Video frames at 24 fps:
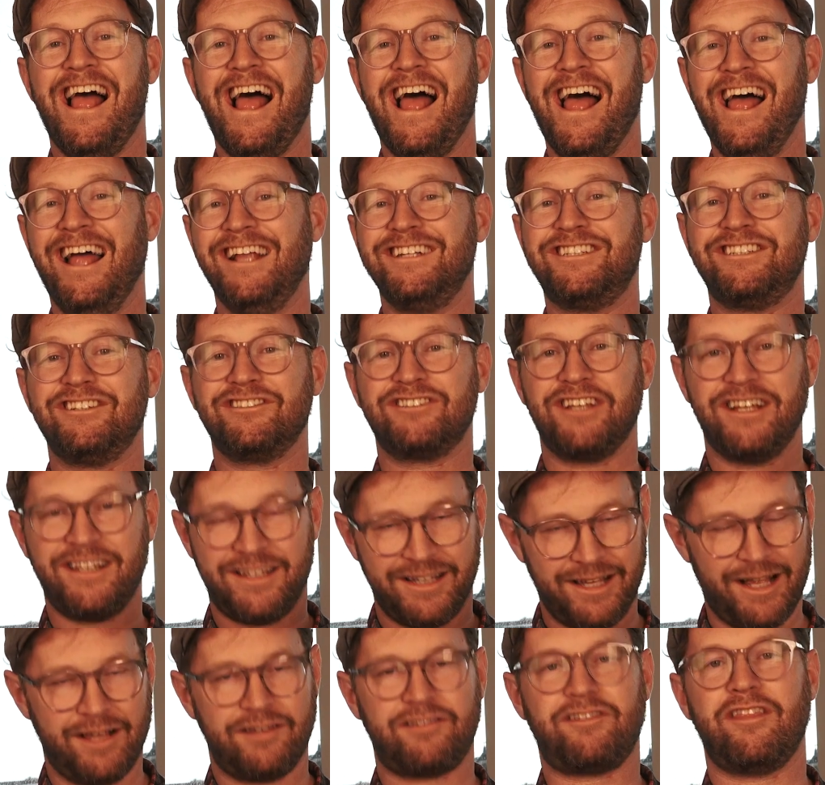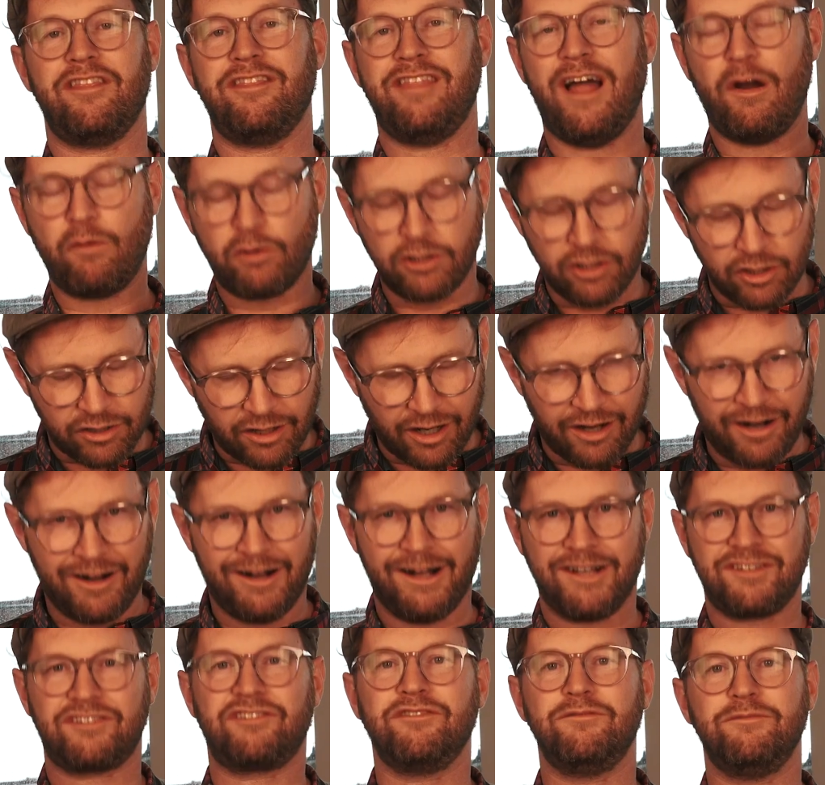and she's like, yes, that would look
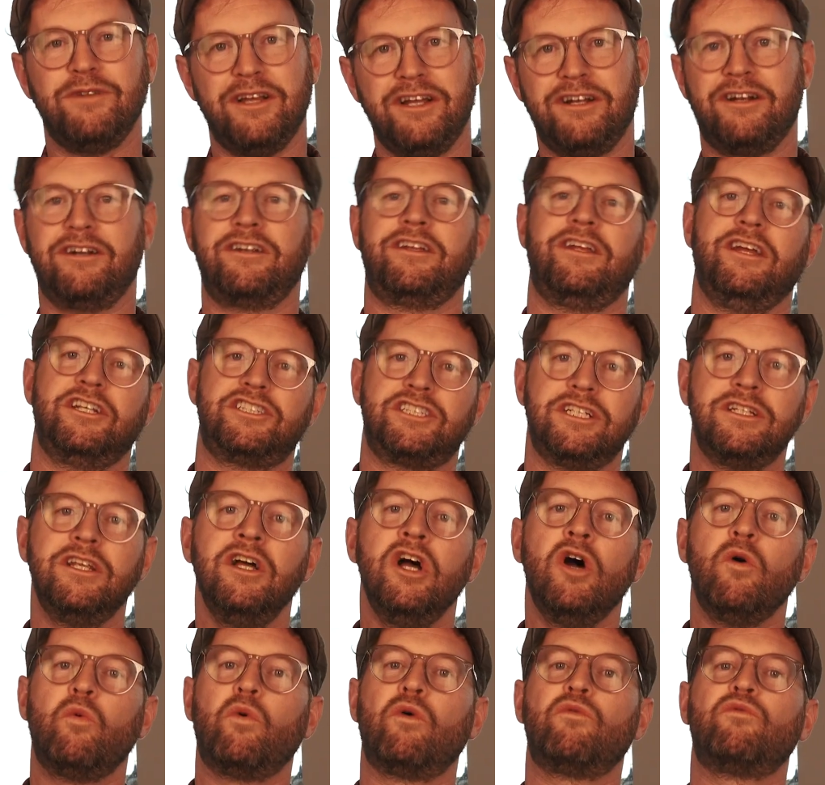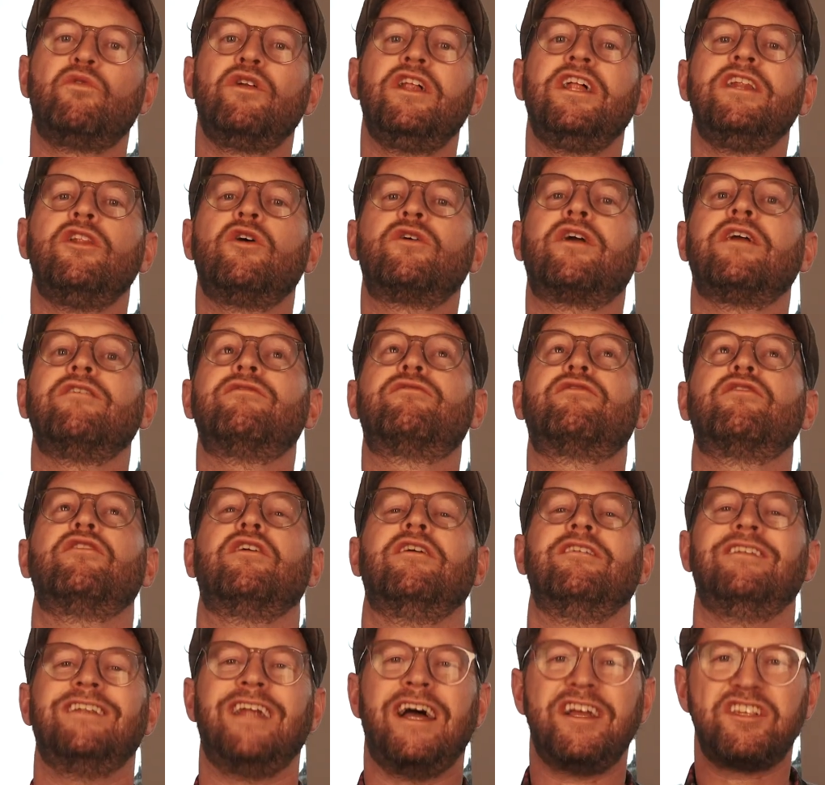awesome in our kitchen. We're really looking for a
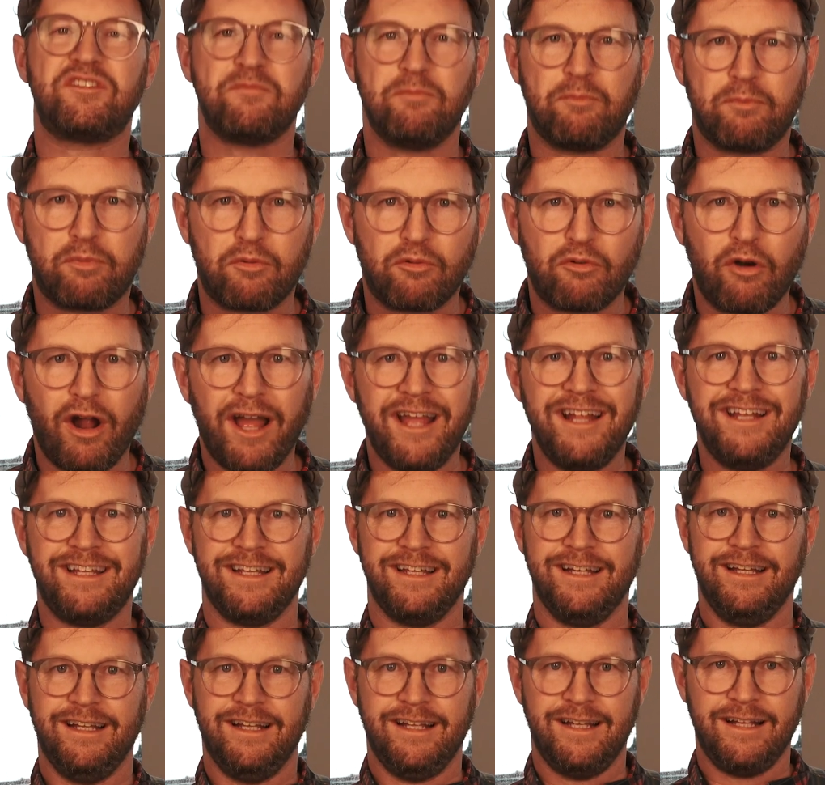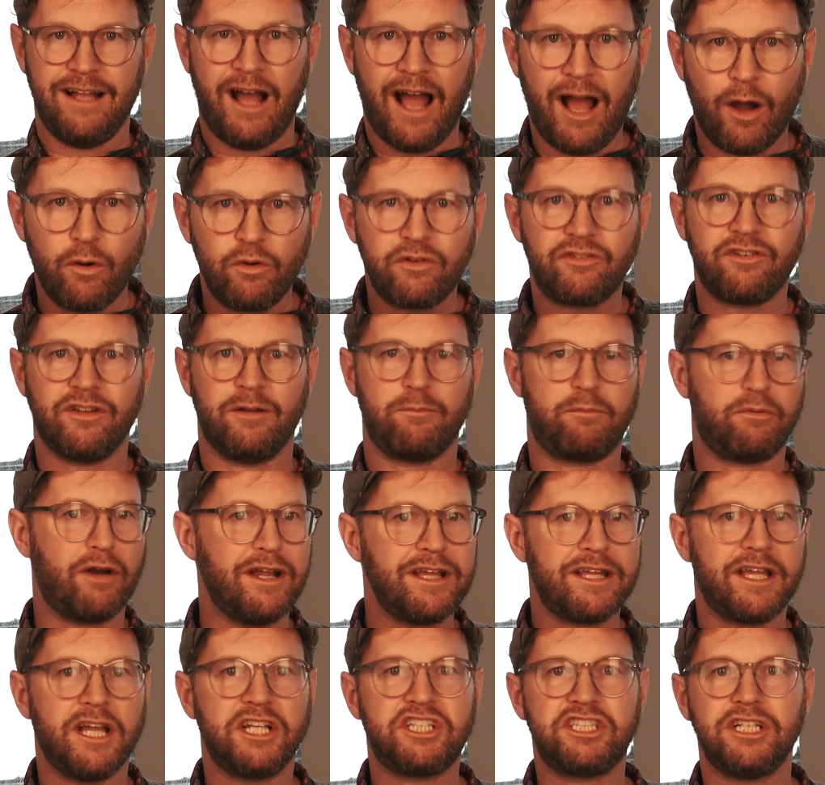nice bright house and a bright
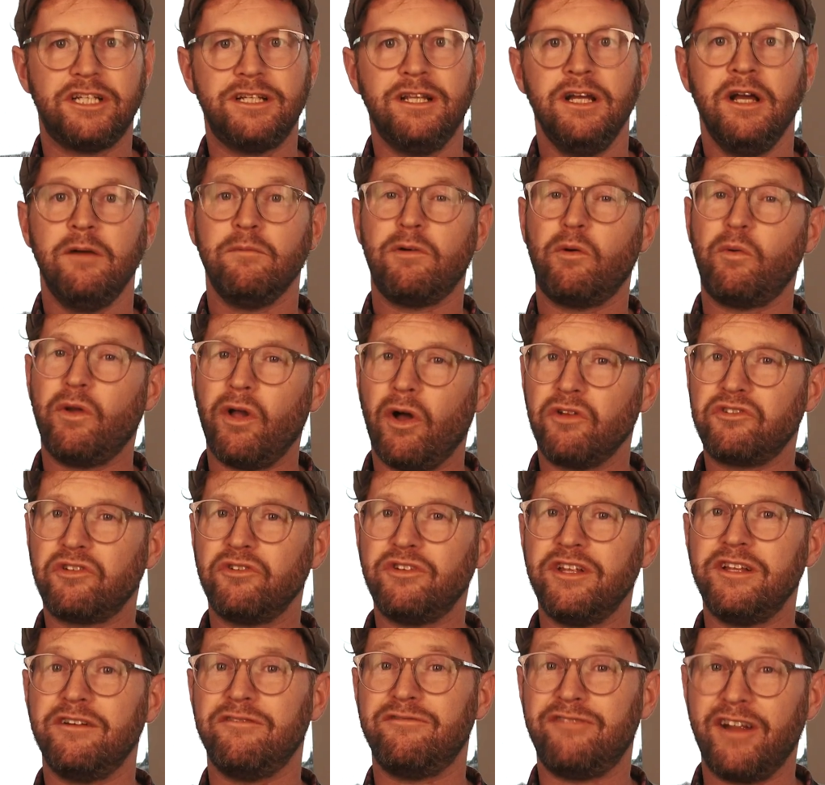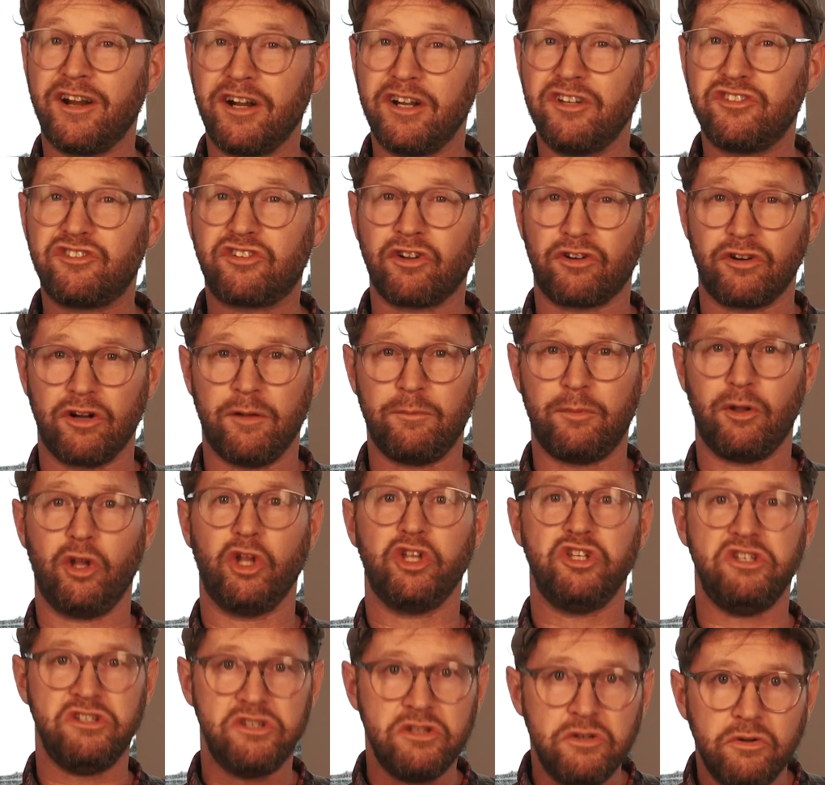kitchen, but we also need a very durable,
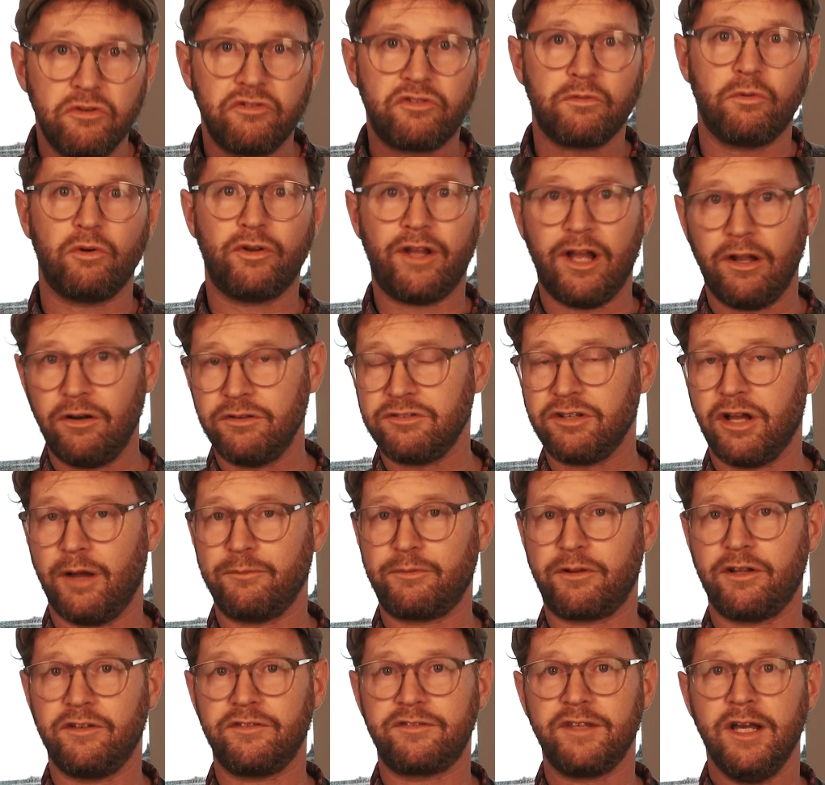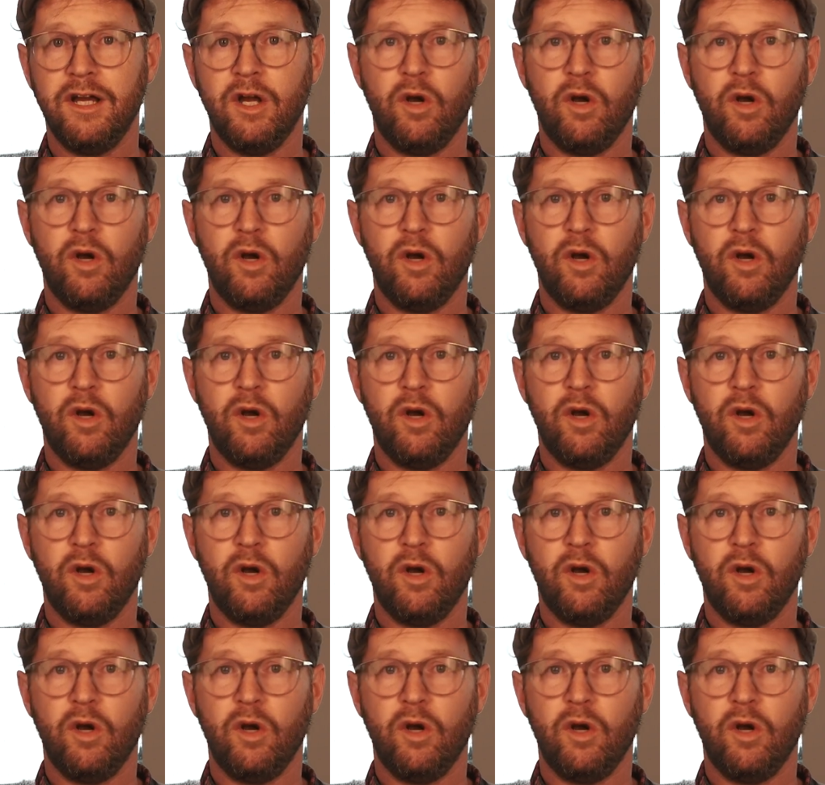usable countertop because